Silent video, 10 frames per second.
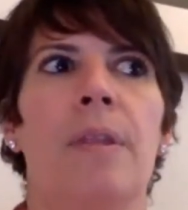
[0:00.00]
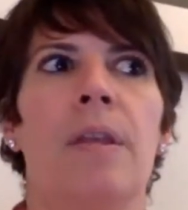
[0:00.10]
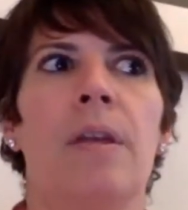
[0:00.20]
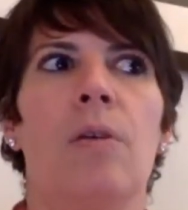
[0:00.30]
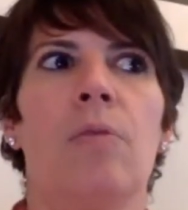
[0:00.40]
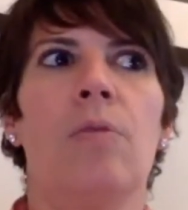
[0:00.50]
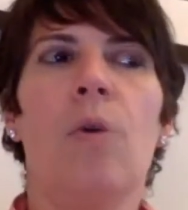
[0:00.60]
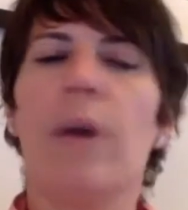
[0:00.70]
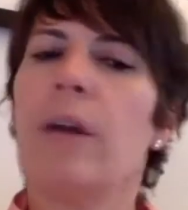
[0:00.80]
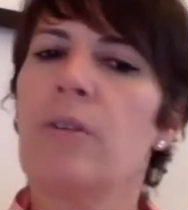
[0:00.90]

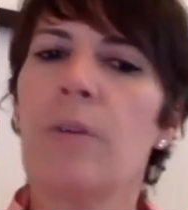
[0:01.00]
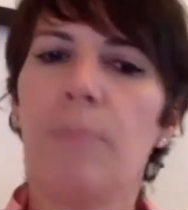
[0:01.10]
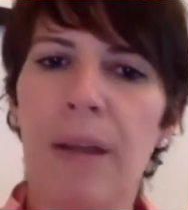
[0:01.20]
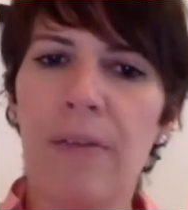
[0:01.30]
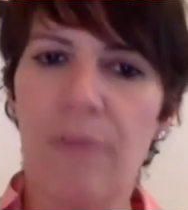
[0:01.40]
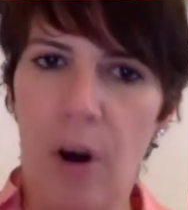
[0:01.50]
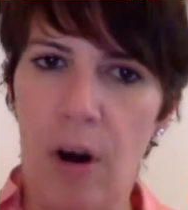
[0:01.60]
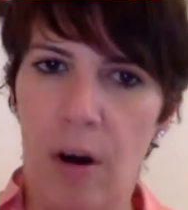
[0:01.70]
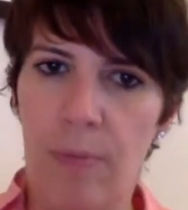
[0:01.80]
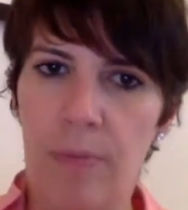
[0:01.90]
lawyers and big
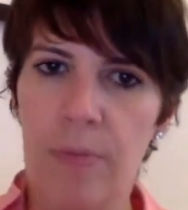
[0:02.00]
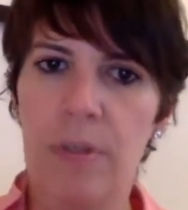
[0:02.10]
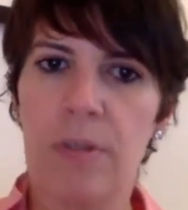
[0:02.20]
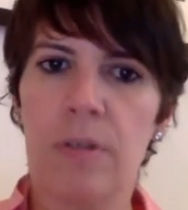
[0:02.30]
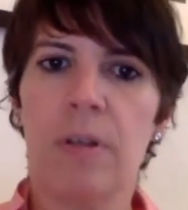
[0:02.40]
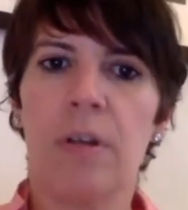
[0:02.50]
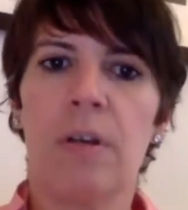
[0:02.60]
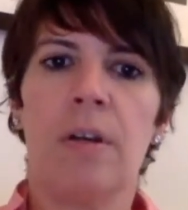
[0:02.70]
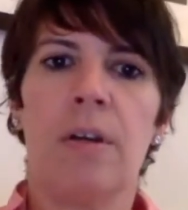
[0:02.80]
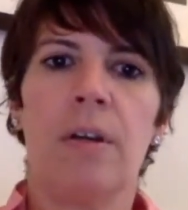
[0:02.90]
firms,
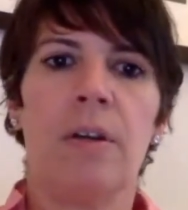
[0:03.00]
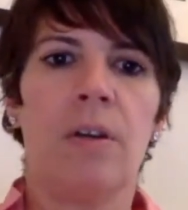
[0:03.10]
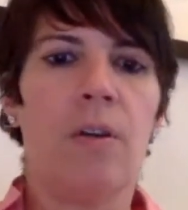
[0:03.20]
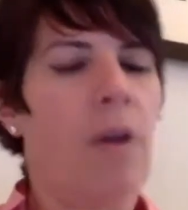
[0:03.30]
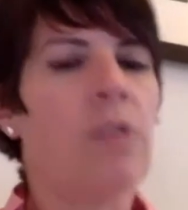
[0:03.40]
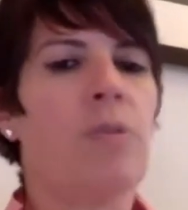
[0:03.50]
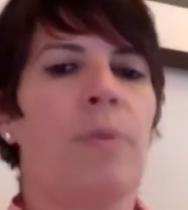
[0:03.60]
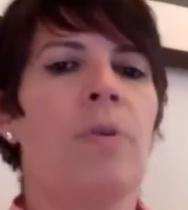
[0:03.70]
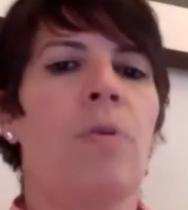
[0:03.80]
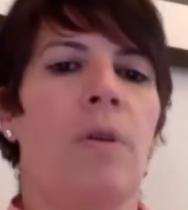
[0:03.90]
you're
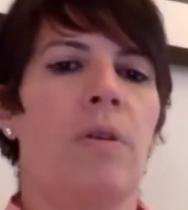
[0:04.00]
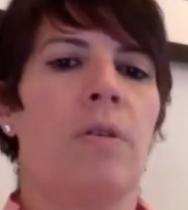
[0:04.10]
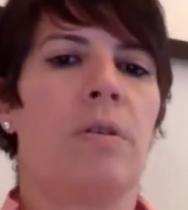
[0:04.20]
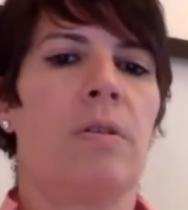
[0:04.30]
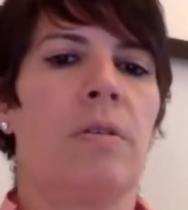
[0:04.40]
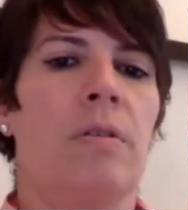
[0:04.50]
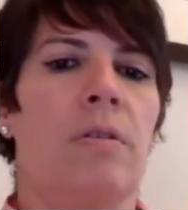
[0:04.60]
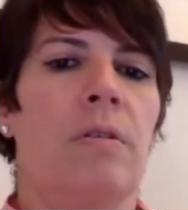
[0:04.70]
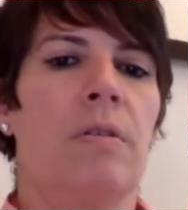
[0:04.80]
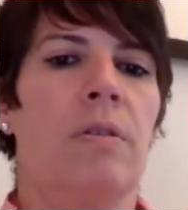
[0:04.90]
entrepreneurs.
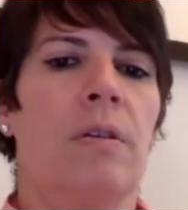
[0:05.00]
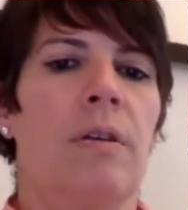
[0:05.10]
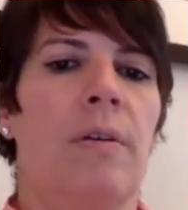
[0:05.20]
Mm-hmm.